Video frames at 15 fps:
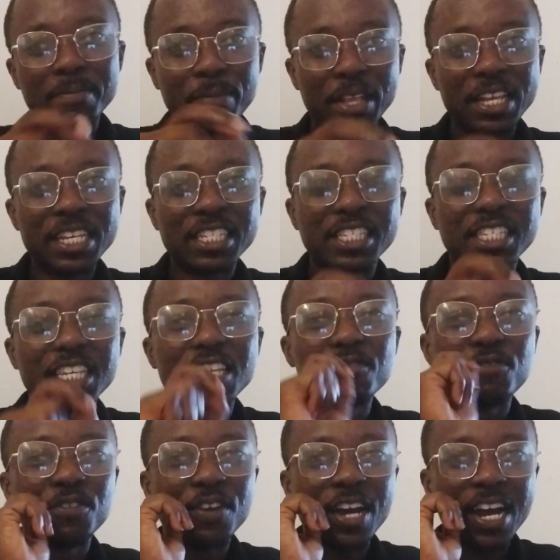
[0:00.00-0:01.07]
Please,
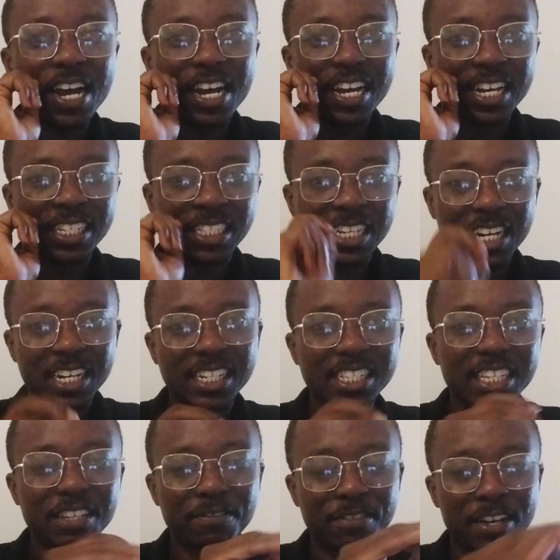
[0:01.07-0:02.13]
if you are a
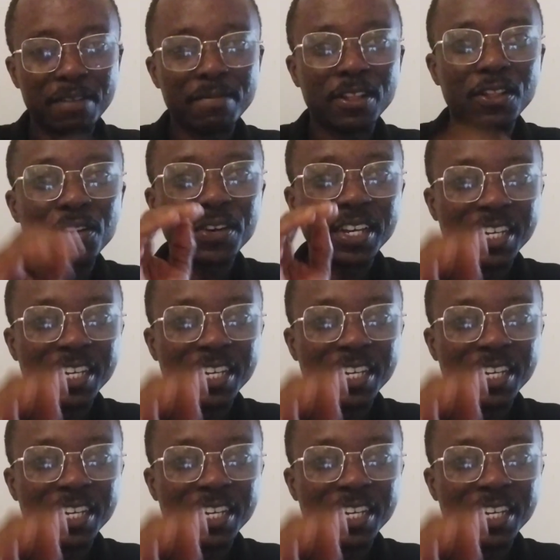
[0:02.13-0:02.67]
child, if you are below